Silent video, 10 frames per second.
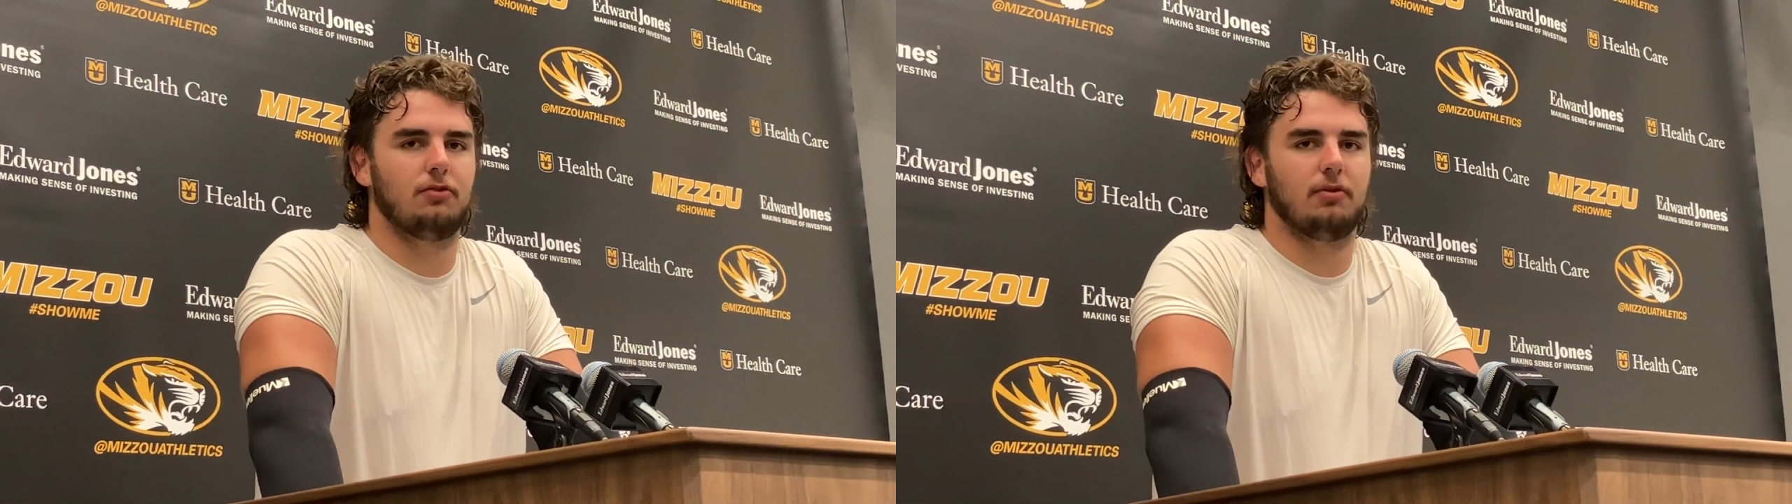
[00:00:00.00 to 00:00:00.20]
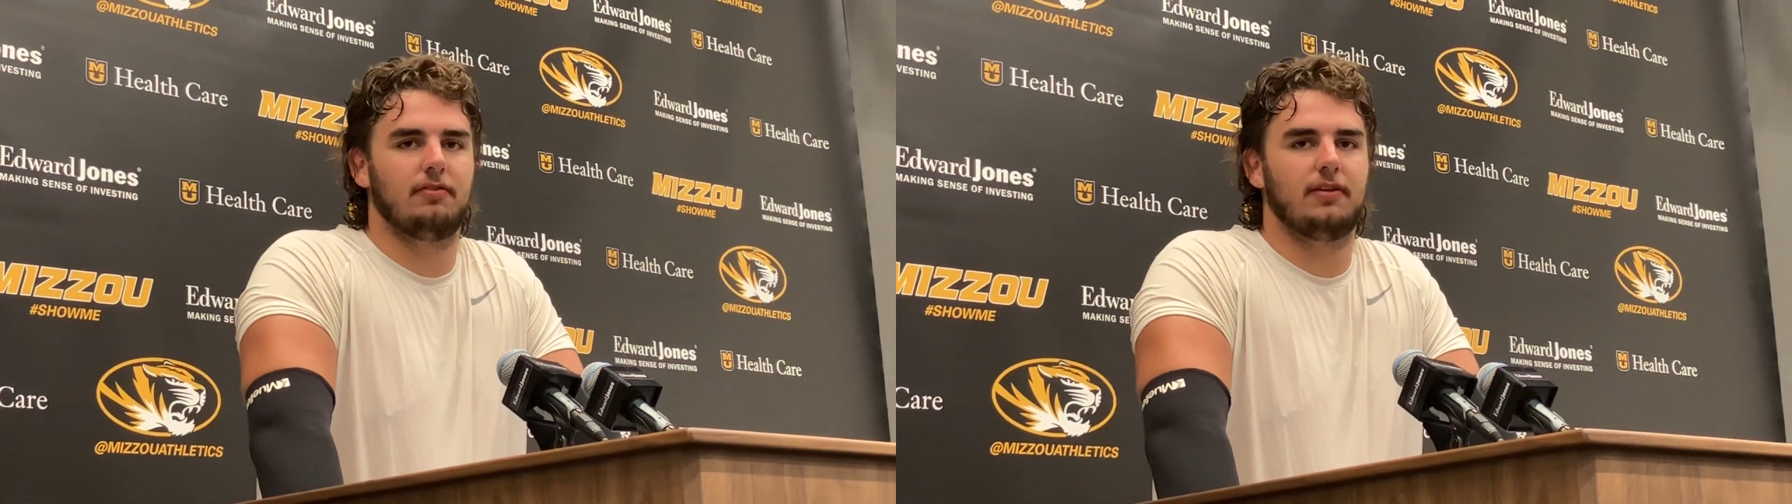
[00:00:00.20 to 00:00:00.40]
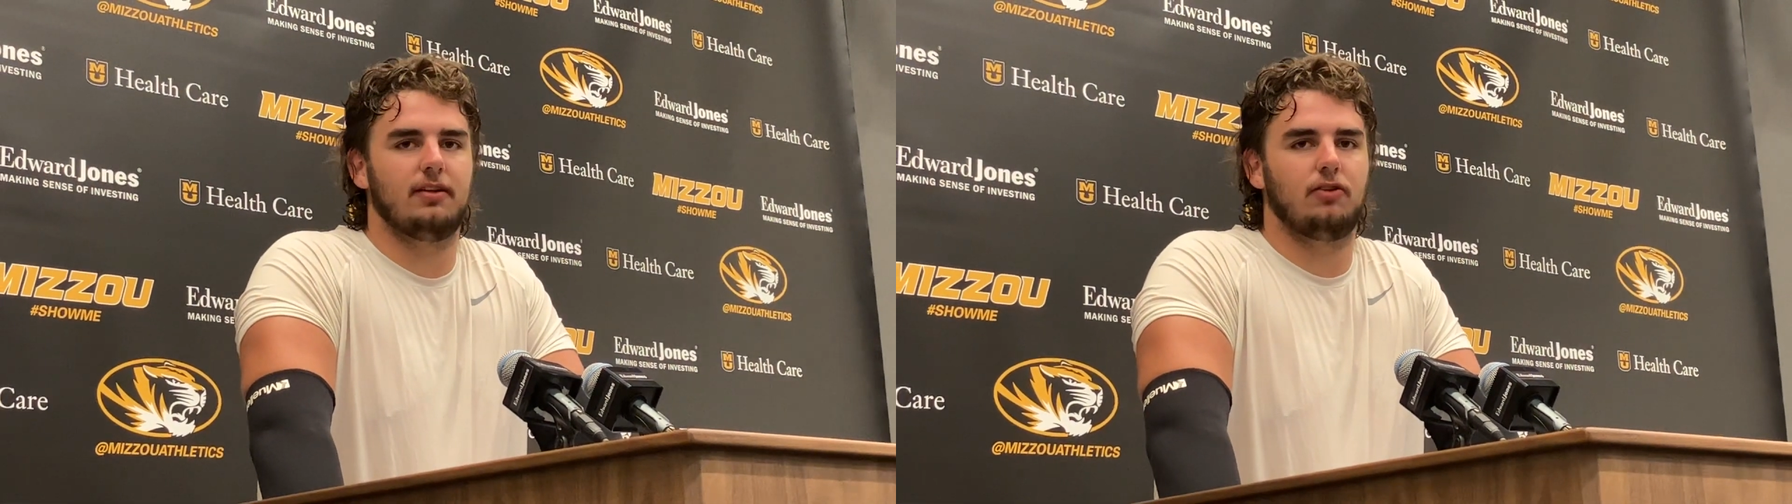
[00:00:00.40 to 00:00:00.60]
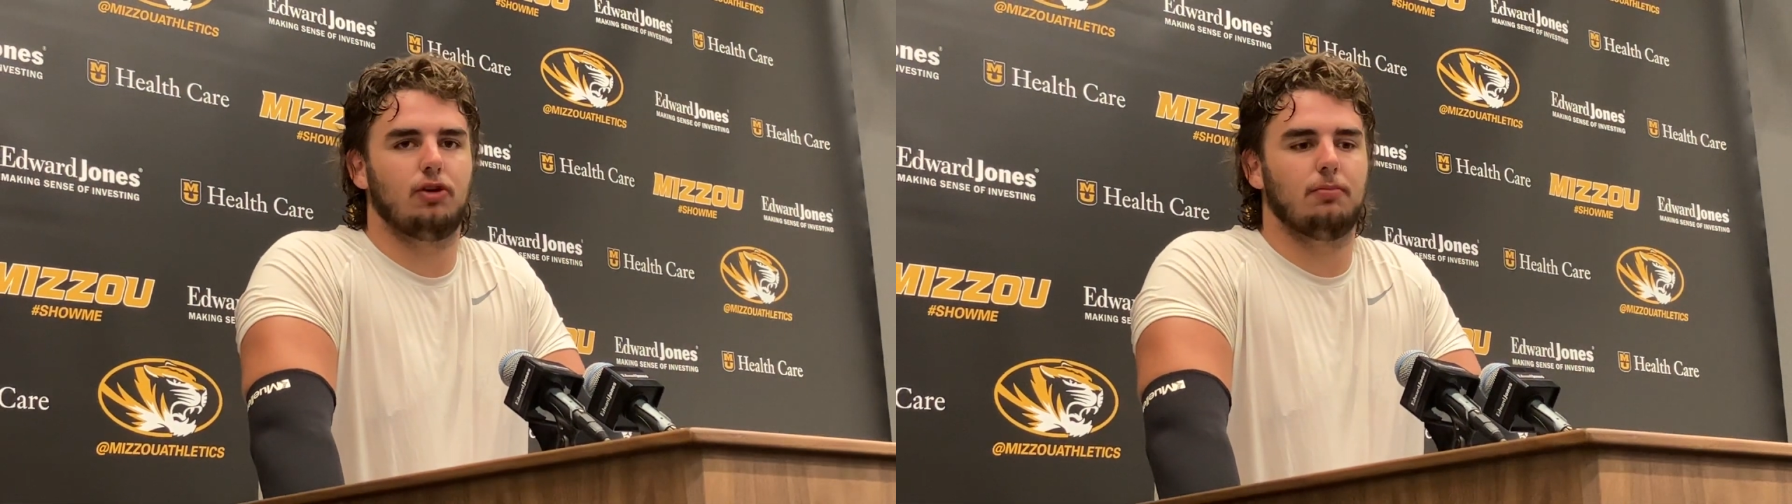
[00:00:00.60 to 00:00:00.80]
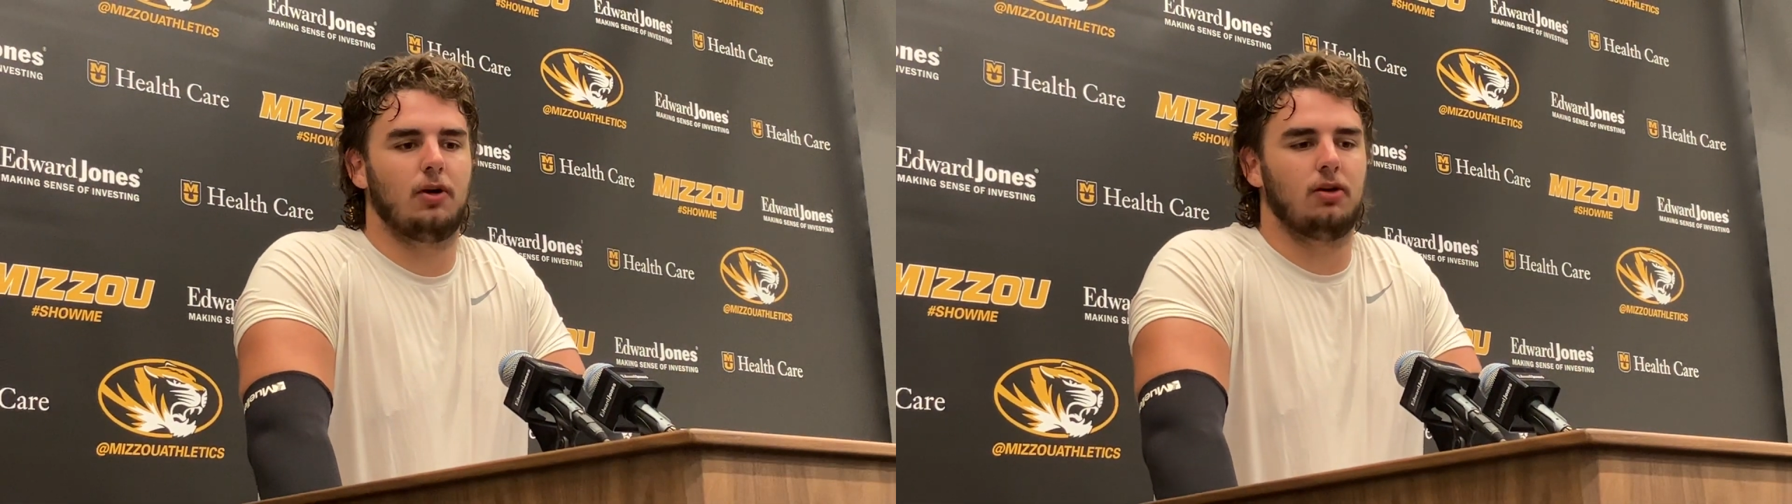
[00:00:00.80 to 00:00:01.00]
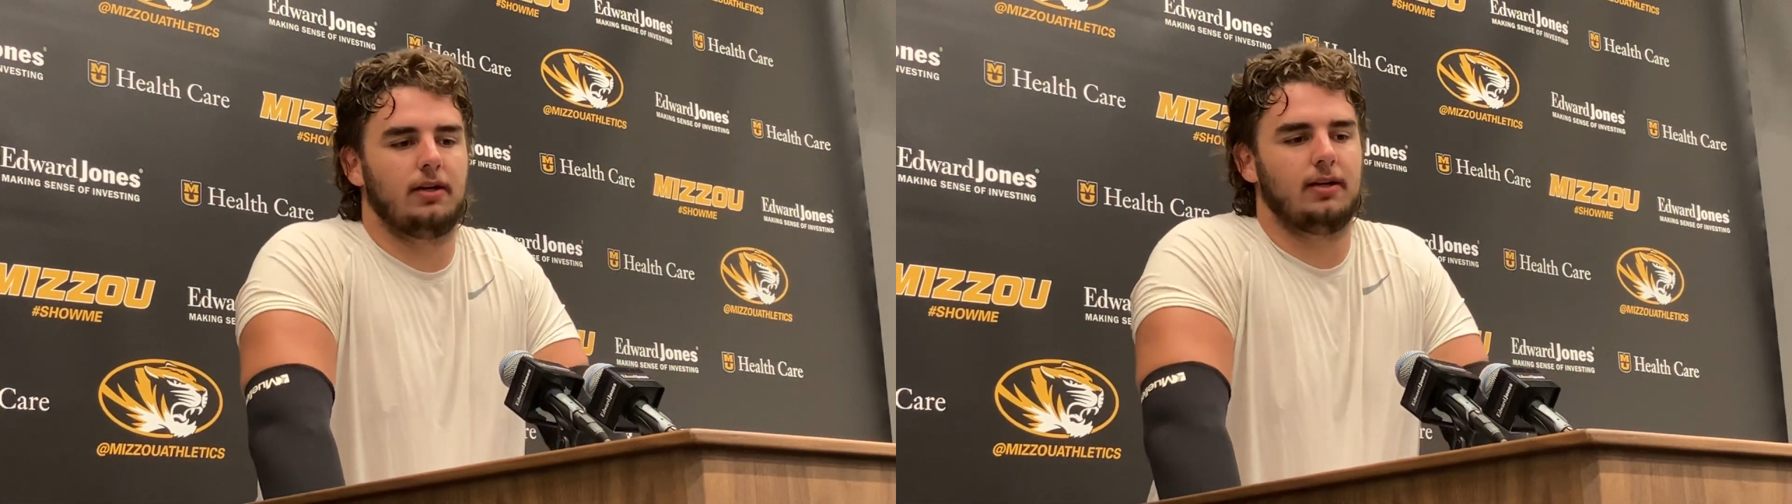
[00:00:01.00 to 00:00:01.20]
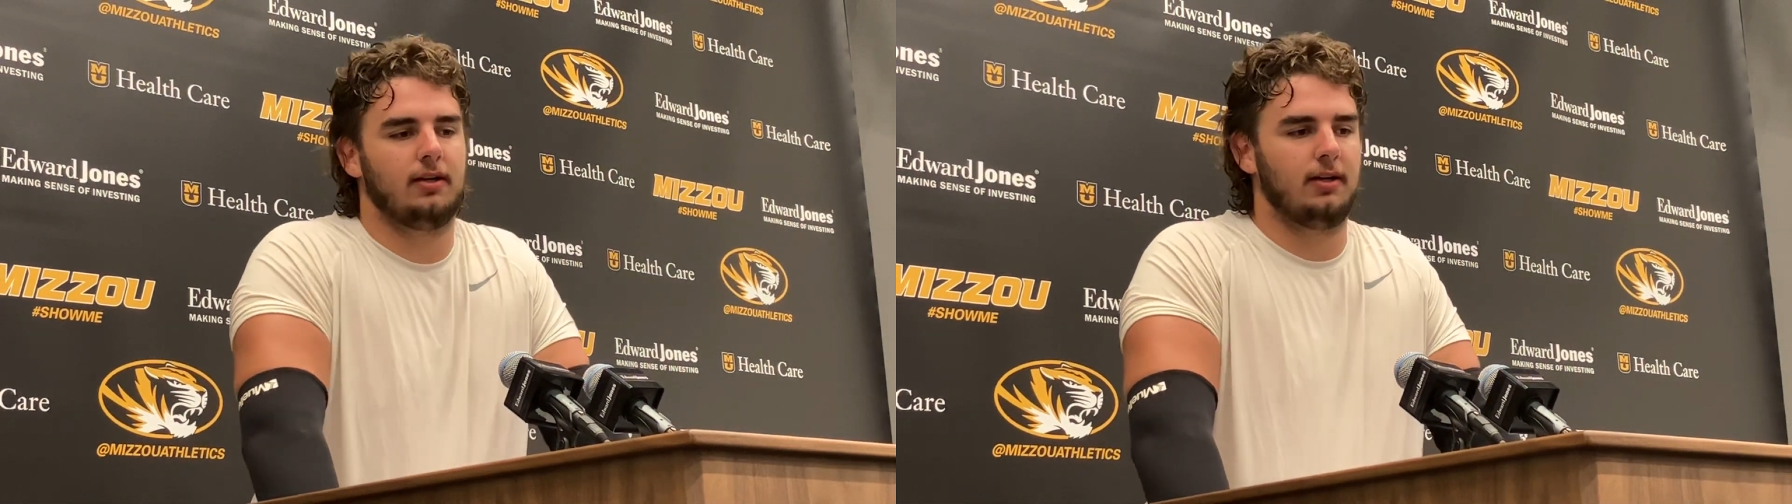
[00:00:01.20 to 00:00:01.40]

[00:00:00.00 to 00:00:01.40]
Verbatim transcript: three feet to your opponent.